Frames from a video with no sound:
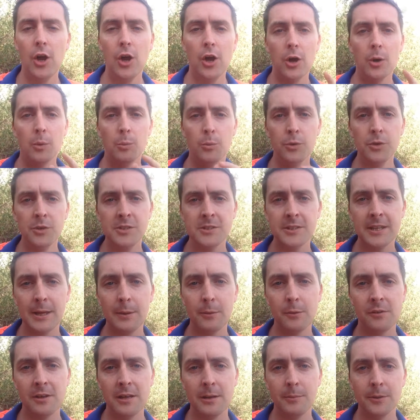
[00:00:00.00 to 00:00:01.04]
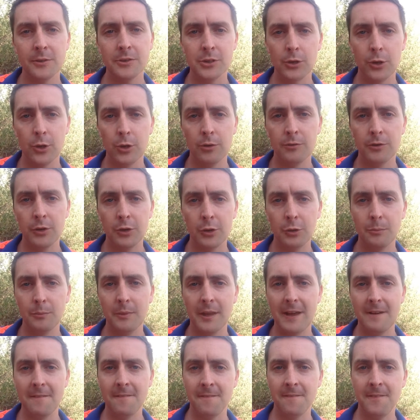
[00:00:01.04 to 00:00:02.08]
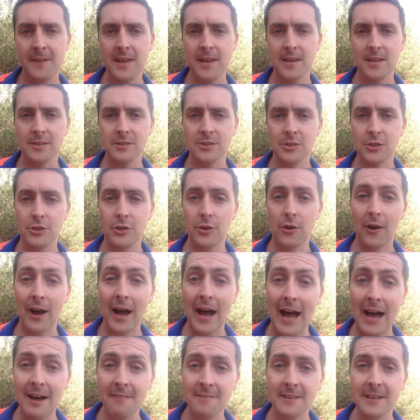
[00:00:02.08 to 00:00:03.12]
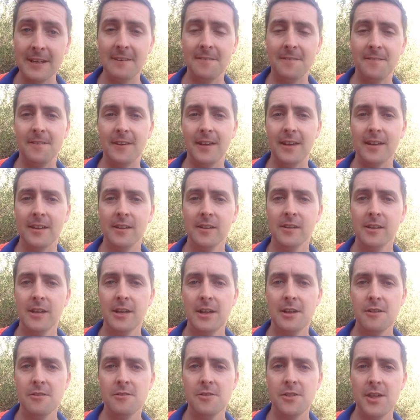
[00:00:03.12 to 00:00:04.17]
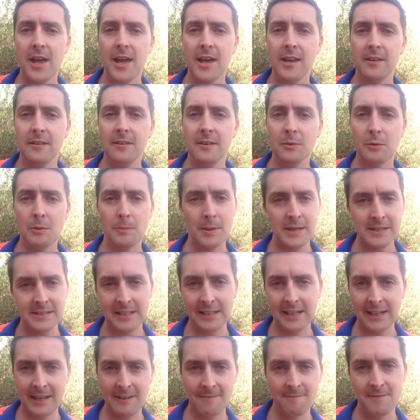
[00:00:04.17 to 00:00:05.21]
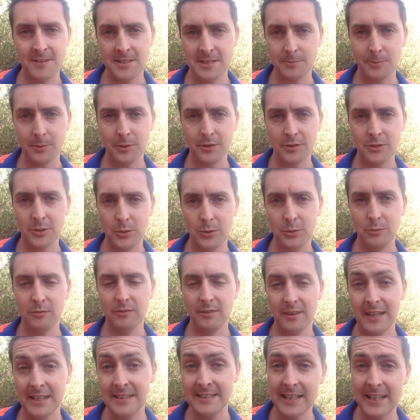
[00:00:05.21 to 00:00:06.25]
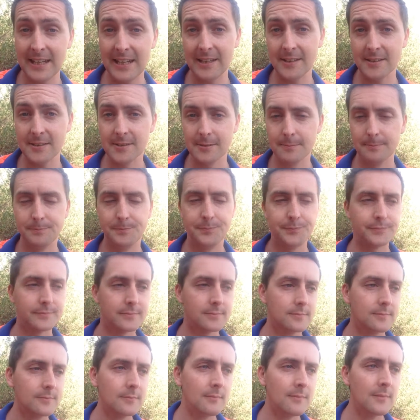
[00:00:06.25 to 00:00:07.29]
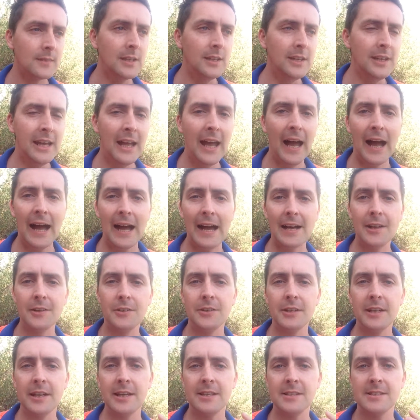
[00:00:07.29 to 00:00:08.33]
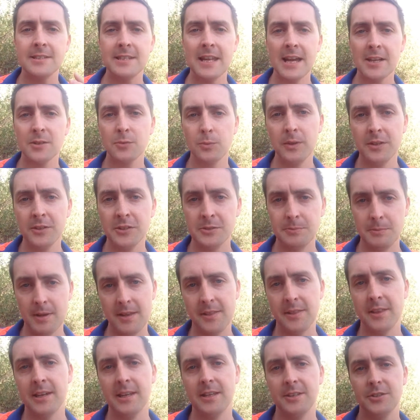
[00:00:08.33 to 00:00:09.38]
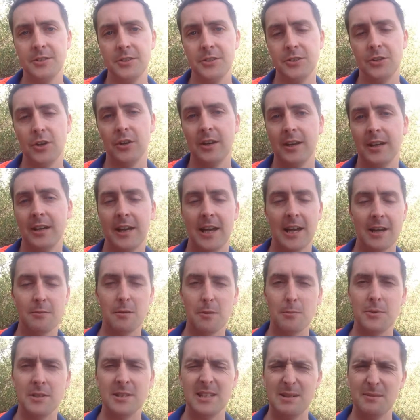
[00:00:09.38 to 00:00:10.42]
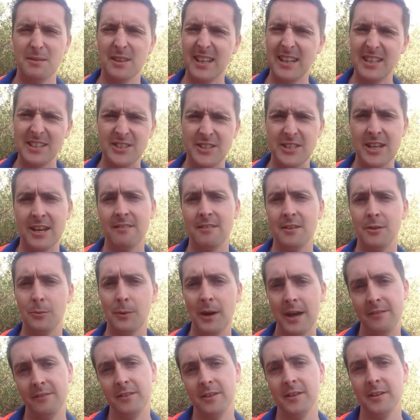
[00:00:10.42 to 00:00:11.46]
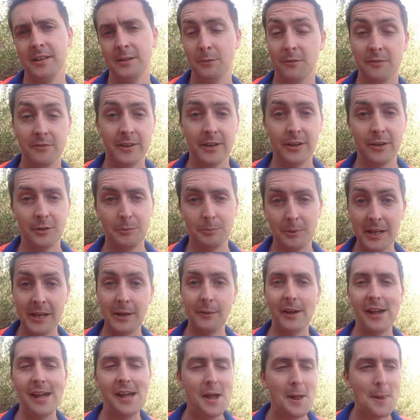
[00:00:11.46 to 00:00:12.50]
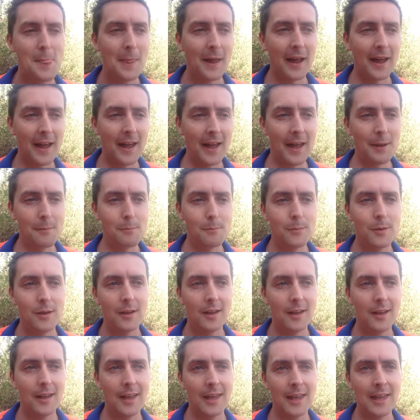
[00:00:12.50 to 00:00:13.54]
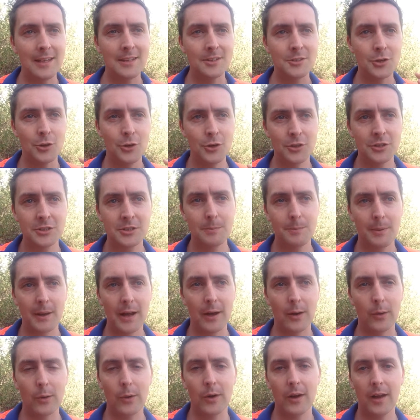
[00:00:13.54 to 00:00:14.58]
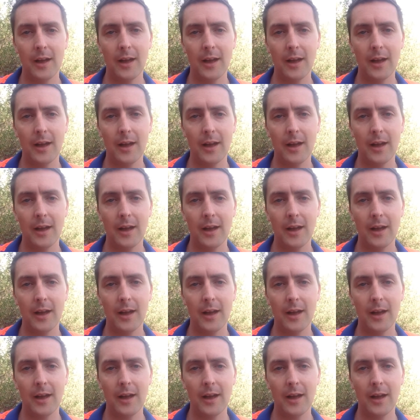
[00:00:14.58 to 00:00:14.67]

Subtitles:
And once they were able to overcome their fears and not have any fear, then they were basically invisible to these aliens. And it stars Will Smith and his son, I can't remember his name, I think he's Jared, whatever, he wasn't very good. But anyway, it talks about